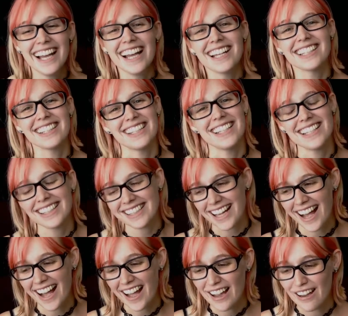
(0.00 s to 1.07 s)
since
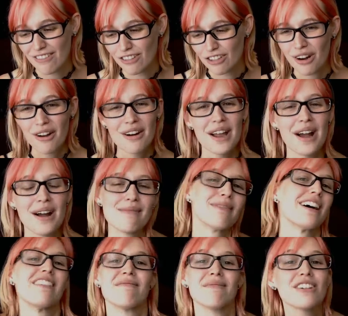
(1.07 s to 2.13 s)
I've grown up,
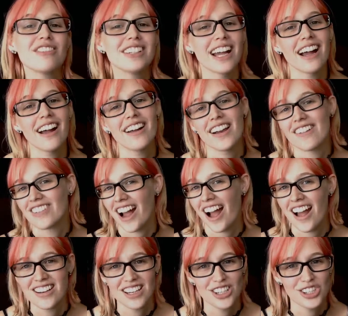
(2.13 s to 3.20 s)
I've moved out, I've
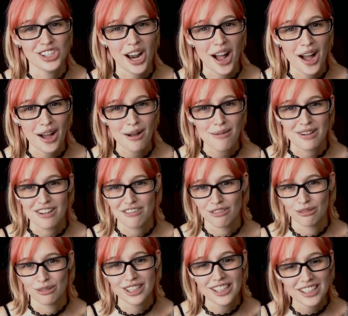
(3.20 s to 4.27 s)
gotten a job, I've
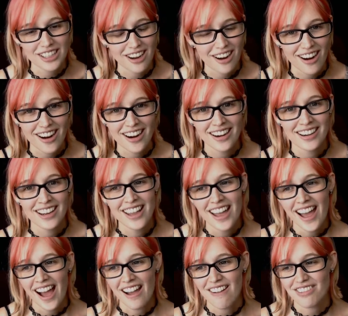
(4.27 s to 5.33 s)
worked hard,
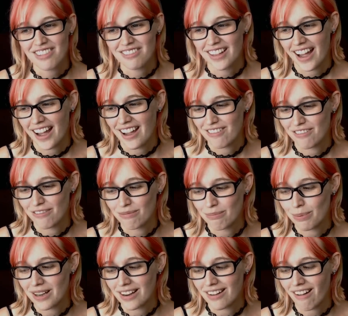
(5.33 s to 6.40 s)
I've
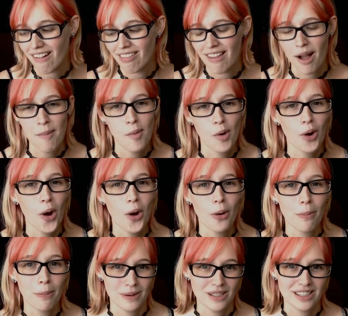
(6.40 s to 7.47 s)
been a lot more
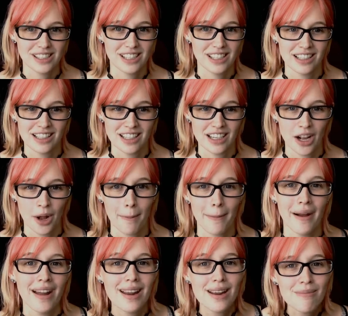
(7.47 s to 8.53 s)
open to, you know,
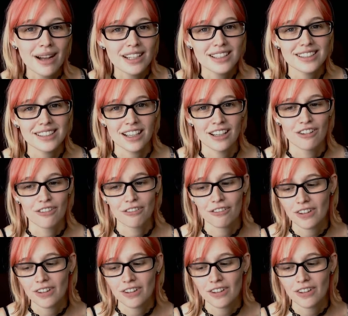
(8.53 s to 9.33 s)
buying myself